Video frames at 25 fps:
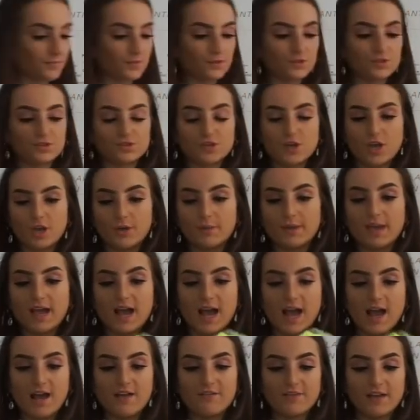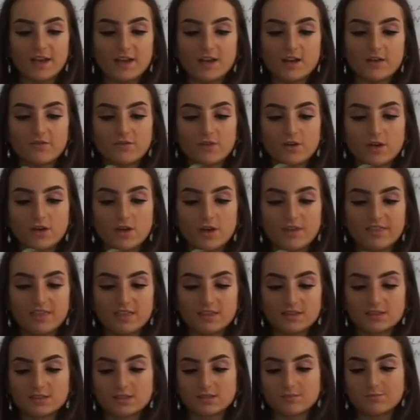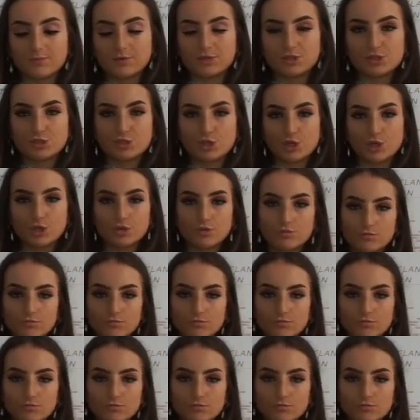So we have another, I think this is bodysuit.